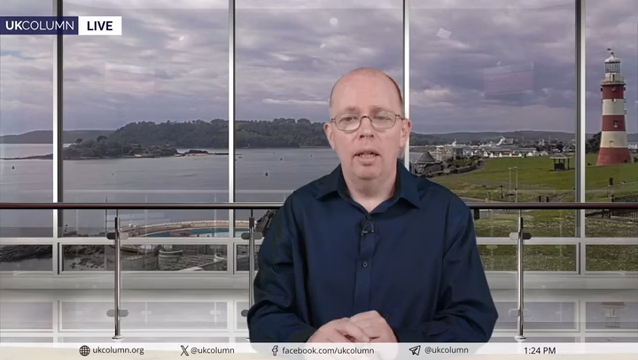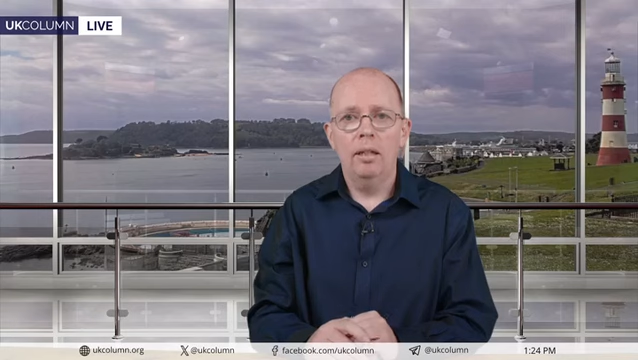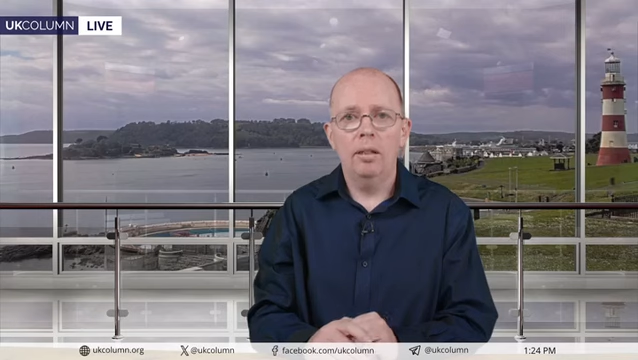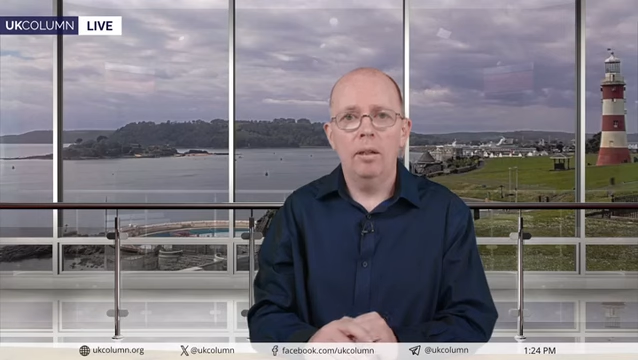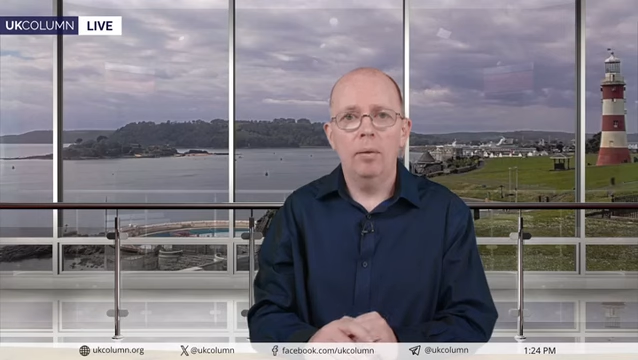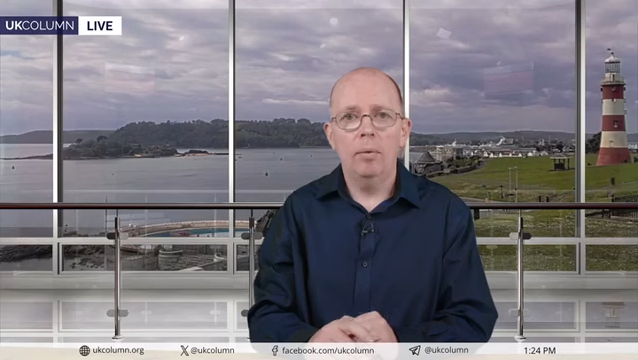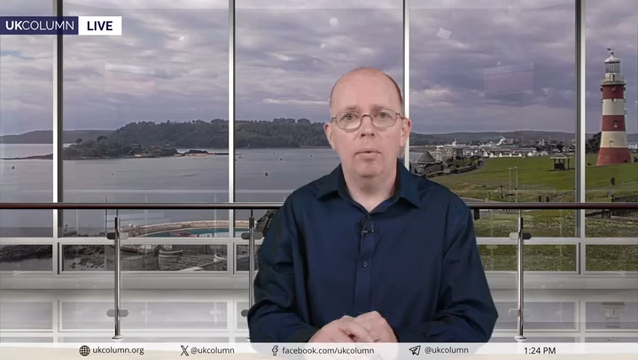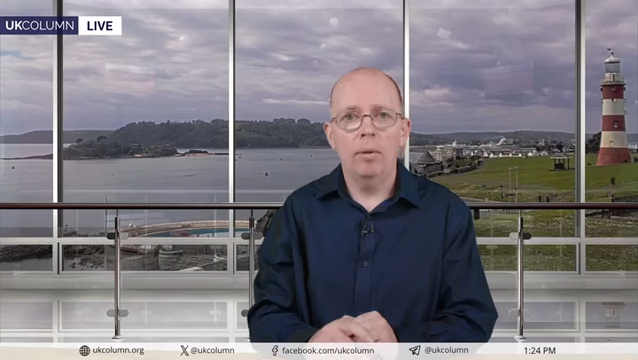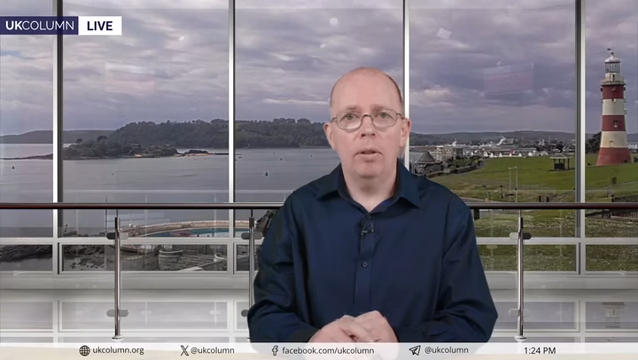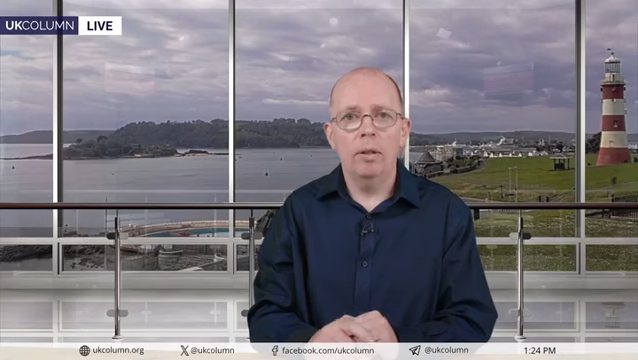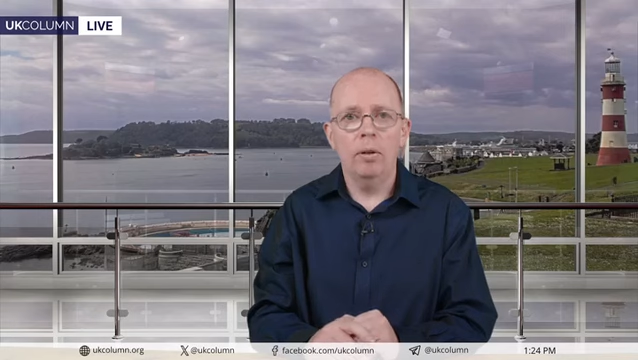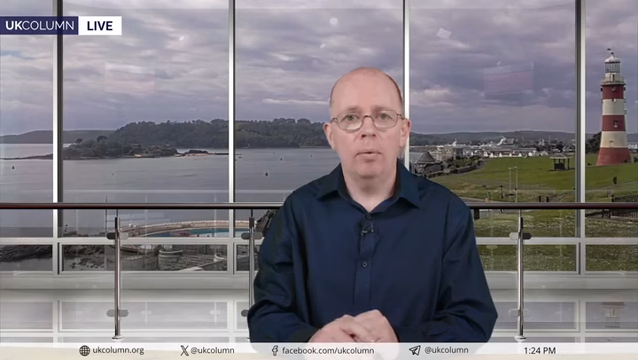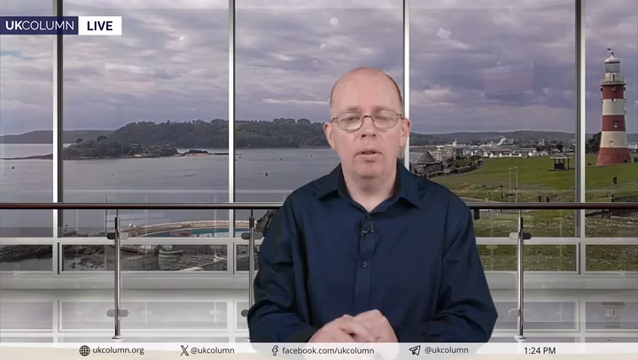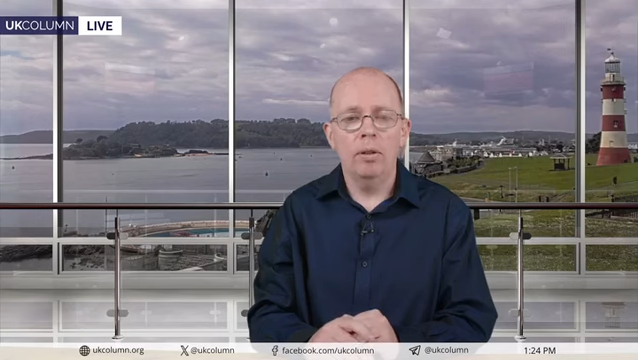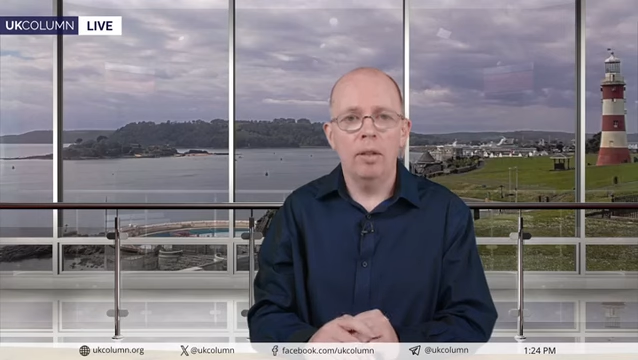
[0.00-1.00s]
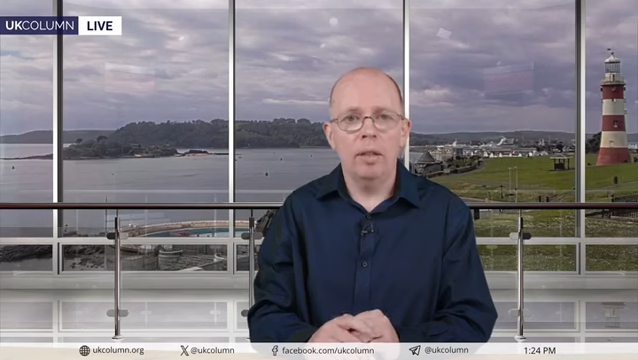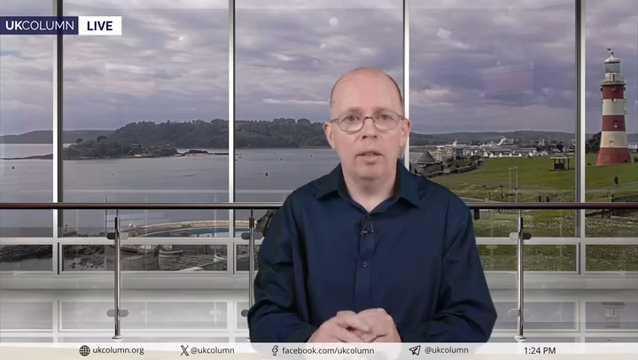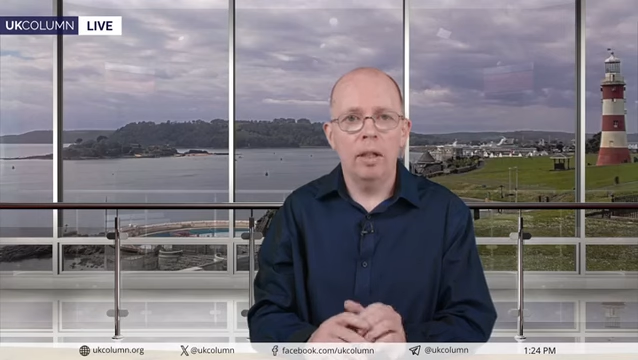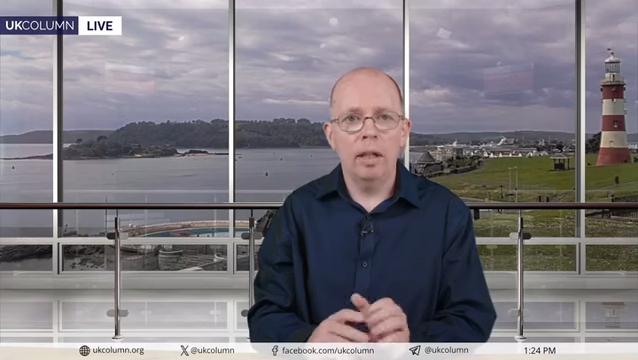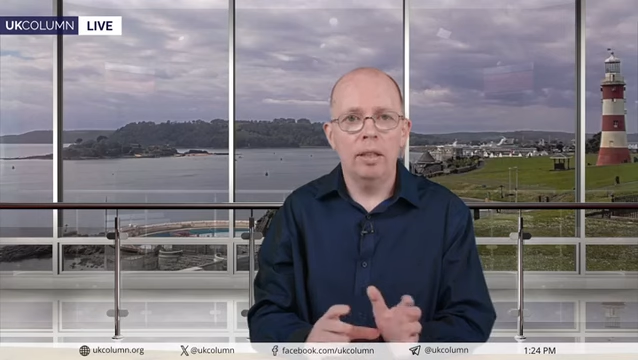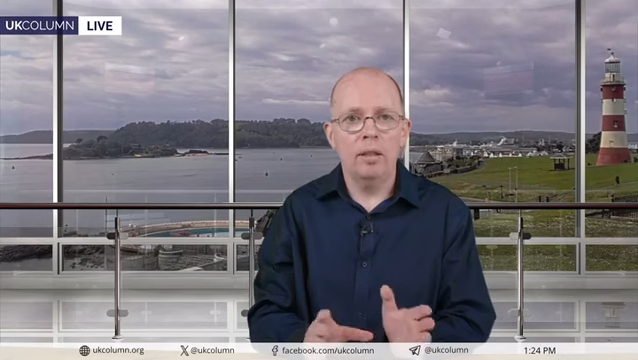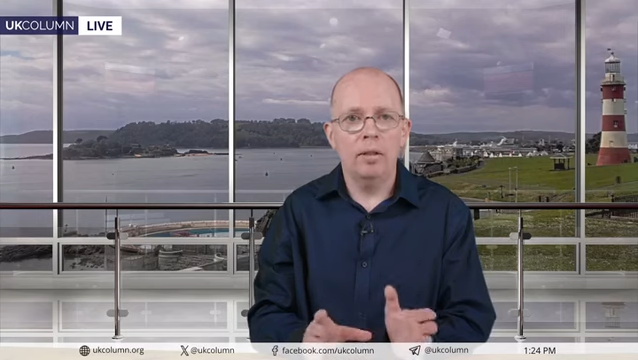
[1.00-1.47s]
So, you know,
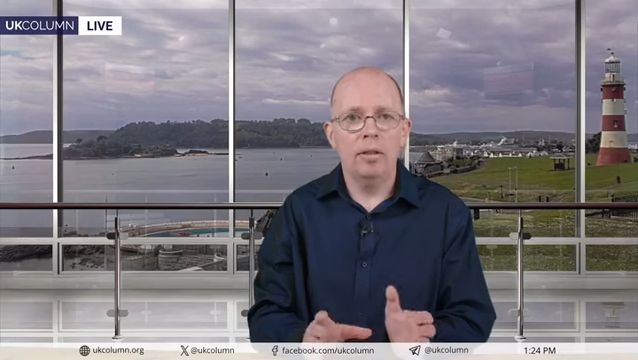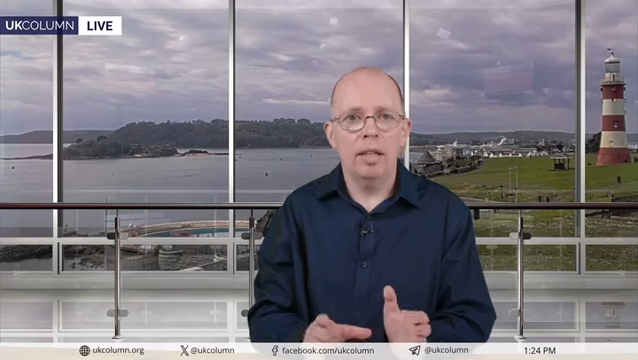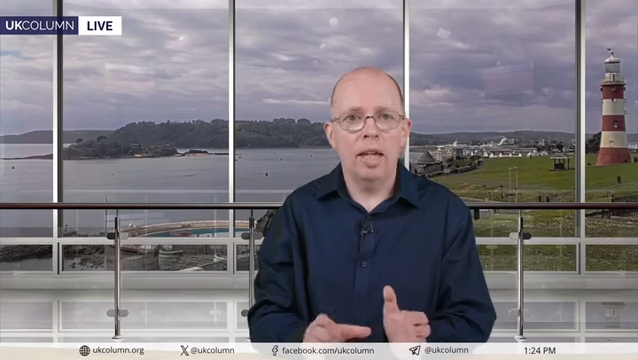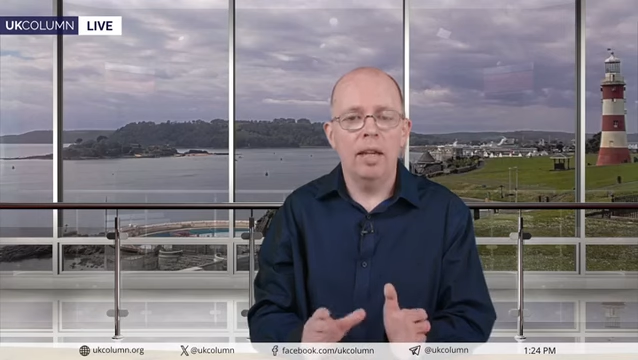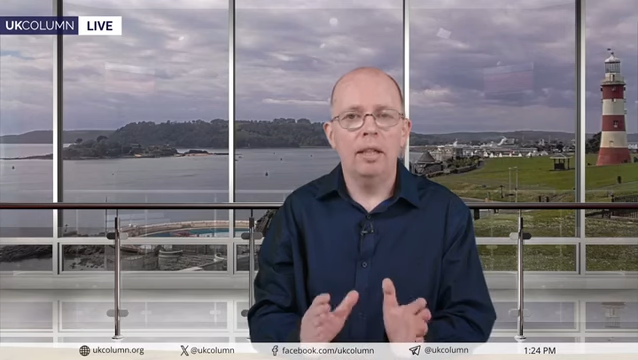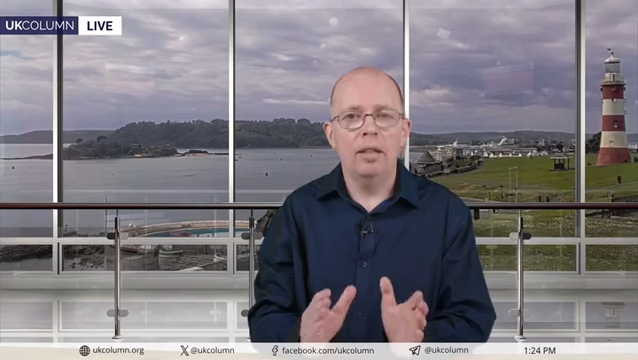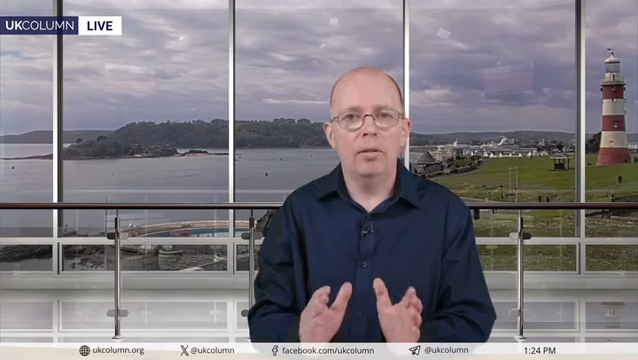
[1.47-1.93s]
as you say,